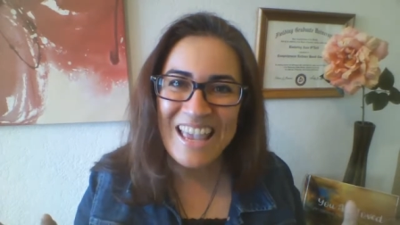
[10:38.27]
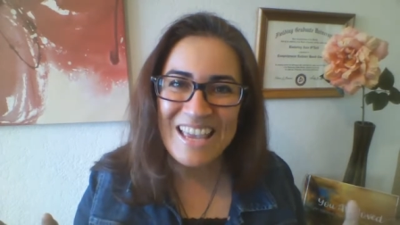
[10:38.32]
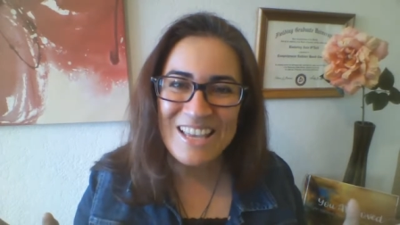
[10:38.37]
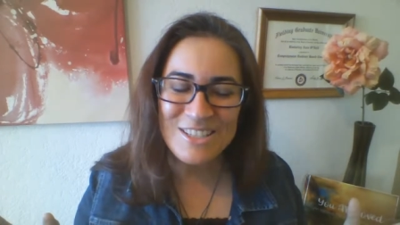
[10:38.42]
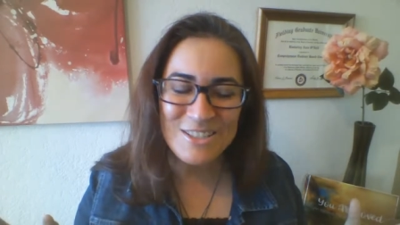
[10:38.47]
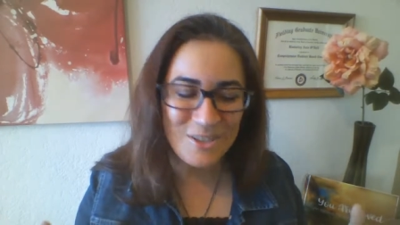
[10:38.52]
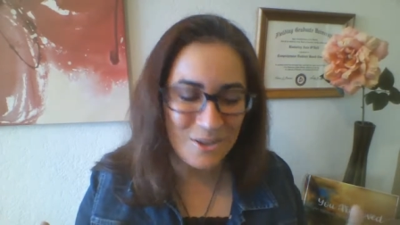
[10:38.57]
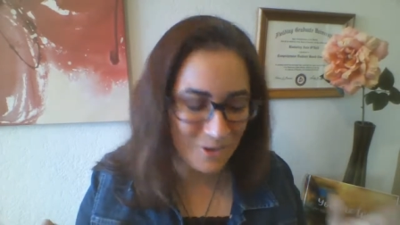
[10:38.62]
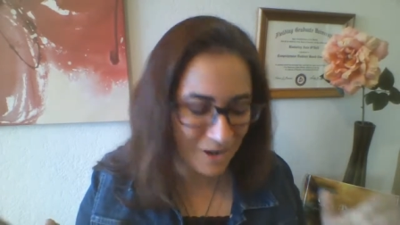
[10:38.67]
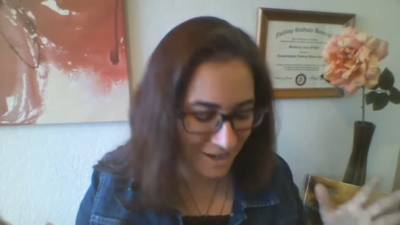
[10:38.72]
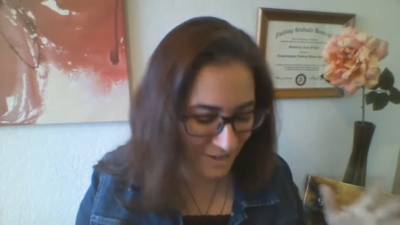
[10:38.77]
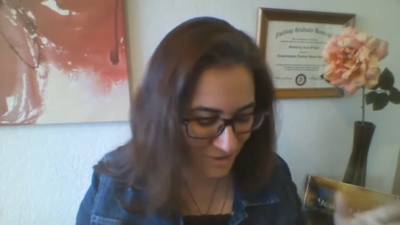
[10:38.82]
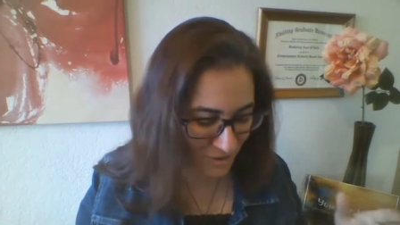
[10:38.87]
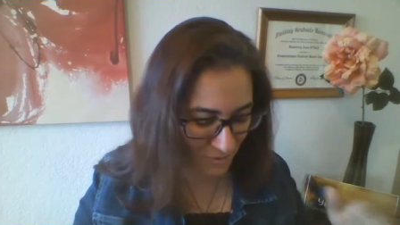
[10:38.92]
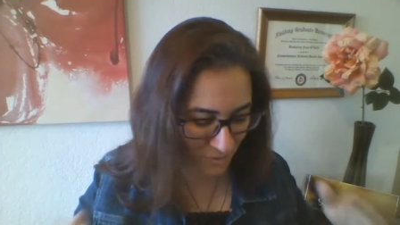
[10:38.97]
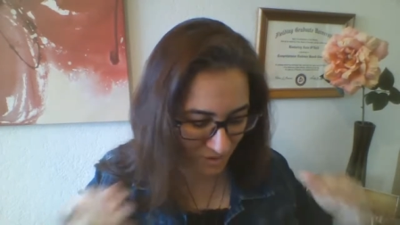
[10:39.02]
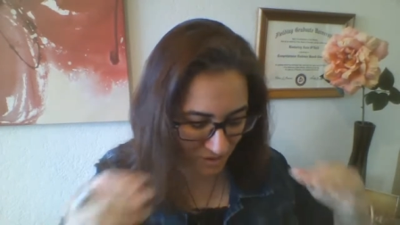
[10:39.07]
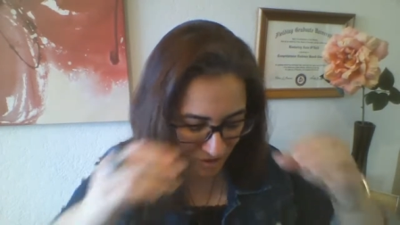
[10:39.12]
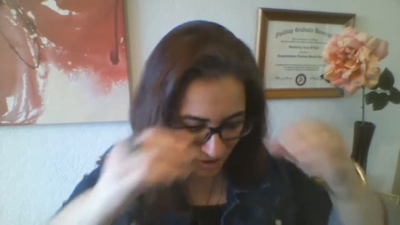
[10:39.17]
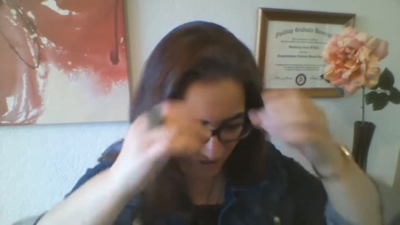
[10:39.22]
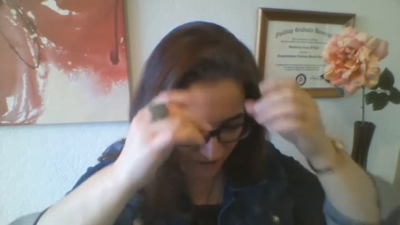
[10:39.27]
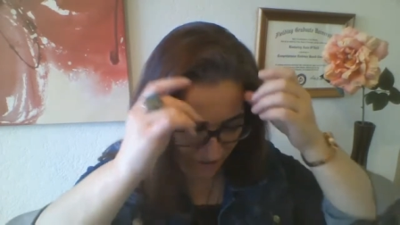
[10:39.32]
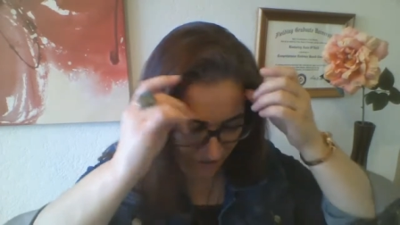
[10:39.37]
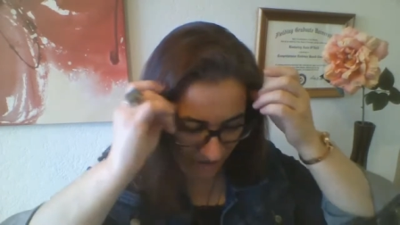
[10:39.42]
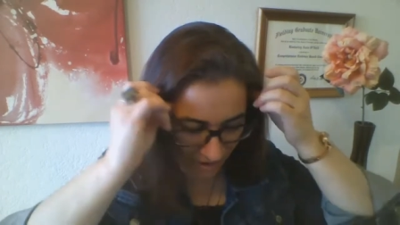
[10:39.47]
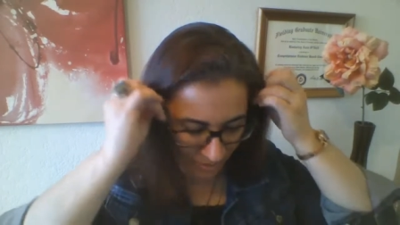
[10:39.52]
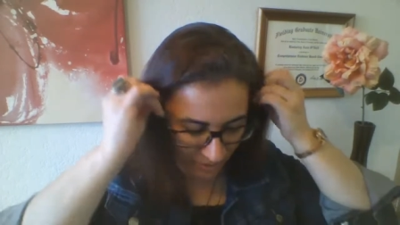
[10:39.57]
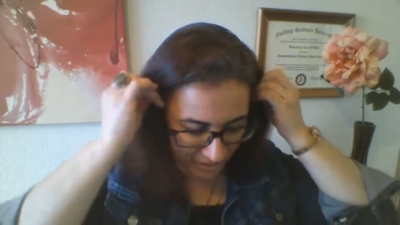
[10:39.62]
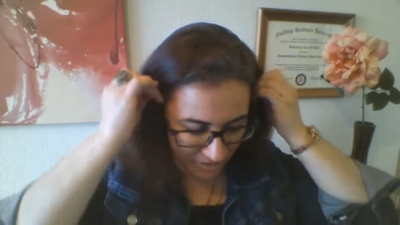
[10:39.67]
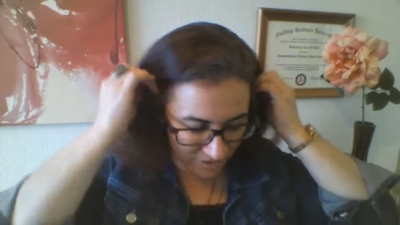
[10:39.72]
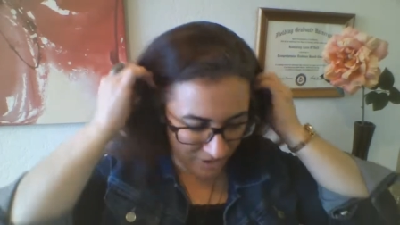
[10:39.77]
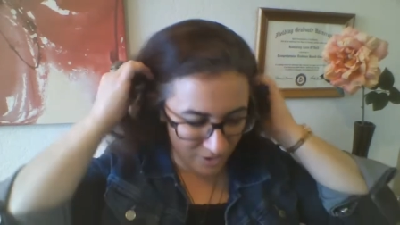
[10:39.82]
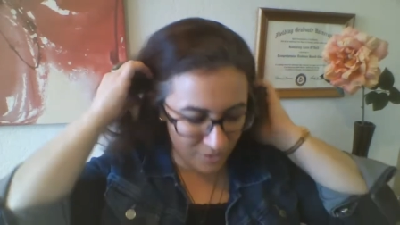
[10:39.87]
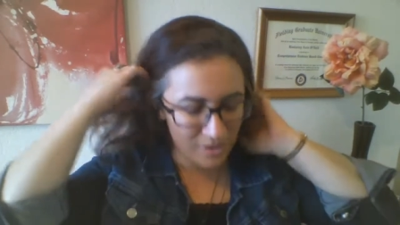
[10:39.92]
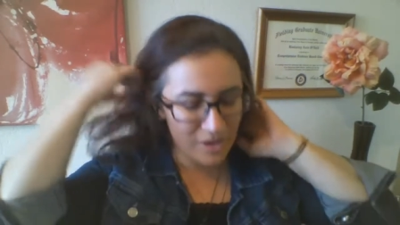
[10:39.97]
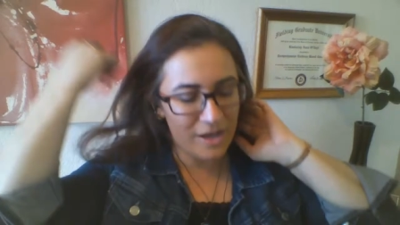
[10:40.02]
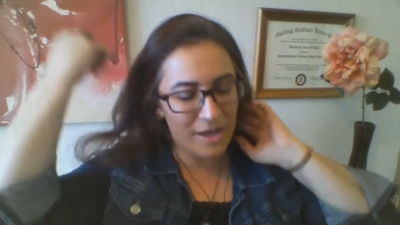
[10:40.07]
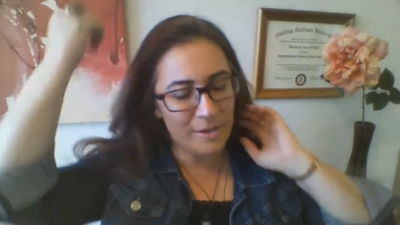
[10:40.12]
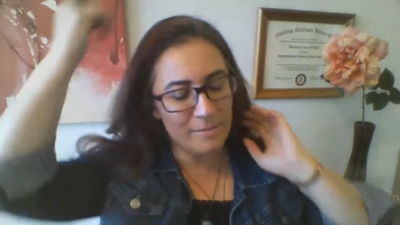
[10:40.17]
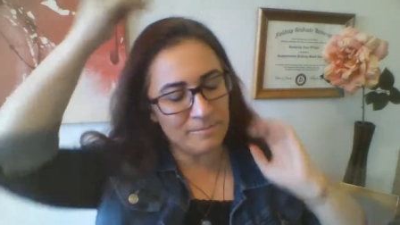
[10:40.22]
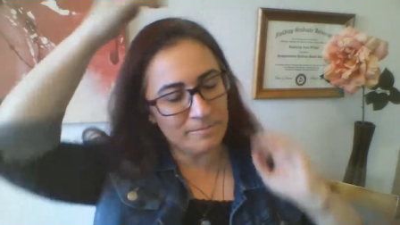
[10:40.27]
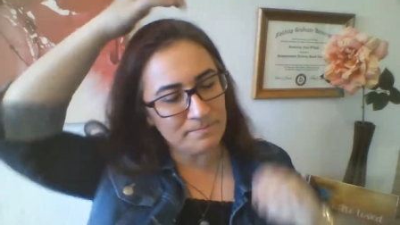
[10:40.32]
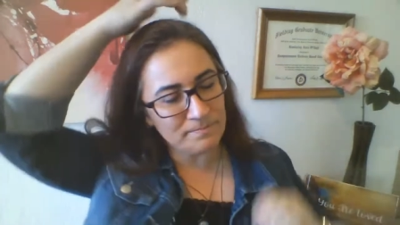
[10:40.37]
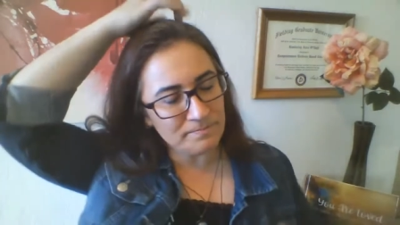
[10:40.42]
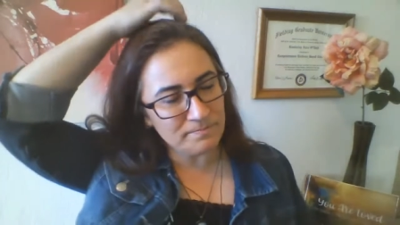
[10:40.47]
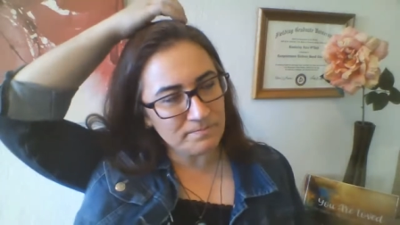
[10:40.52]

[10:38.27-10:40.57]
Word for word: so I just wanted to share that with you. Um,